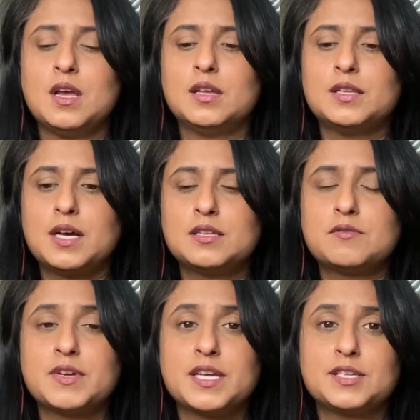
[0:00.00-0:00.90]
The other
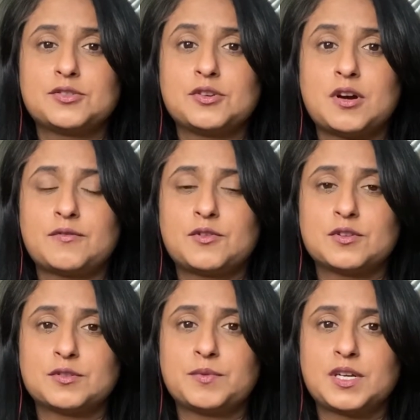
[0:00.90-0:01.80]
way is to of
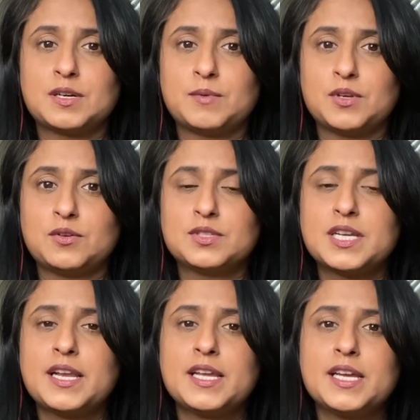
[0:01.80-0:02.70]
course become a loan
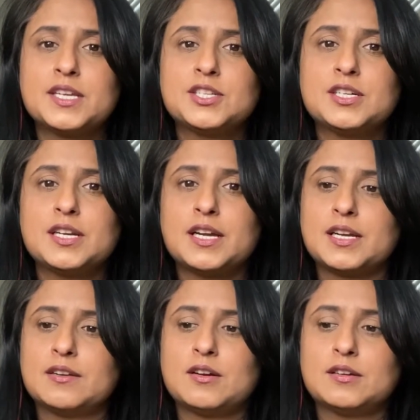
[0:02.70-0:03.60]
signing agent
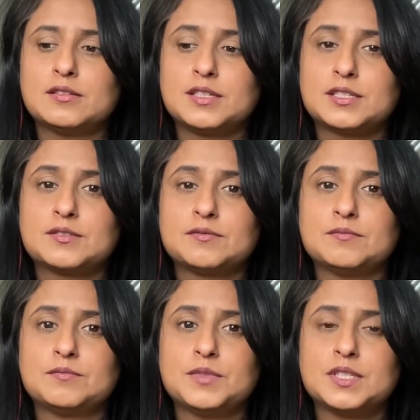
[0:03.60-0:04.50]
and this
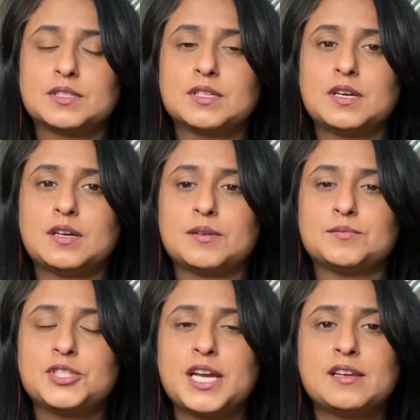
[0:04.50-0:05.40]
this um,
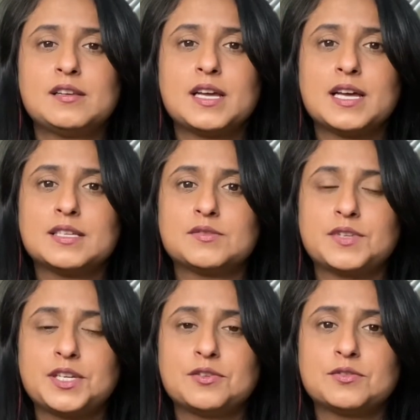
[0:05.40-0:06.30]
channel has
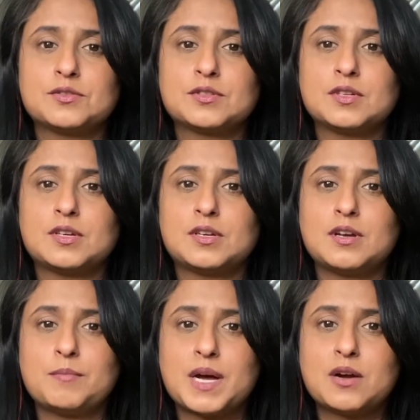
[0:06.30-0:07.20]
videos uh,
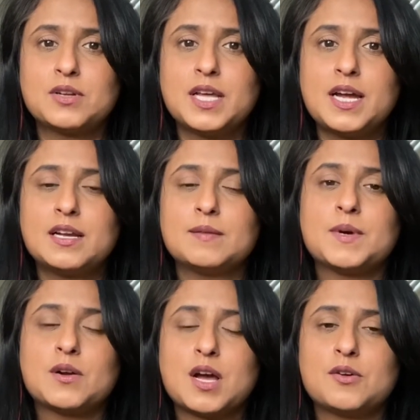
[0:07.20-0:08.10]
about that
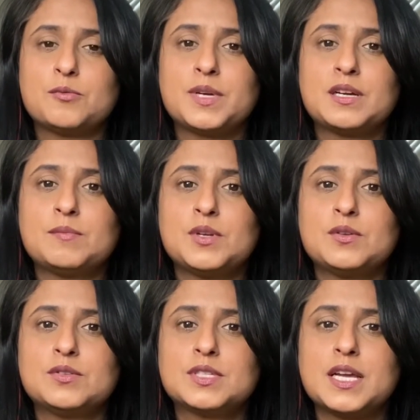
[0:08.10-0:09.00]
about how to become a
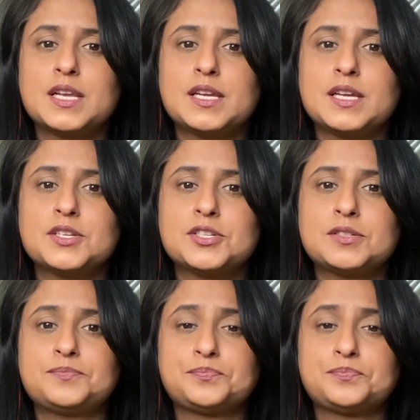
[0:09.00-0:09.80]
loan signing agent.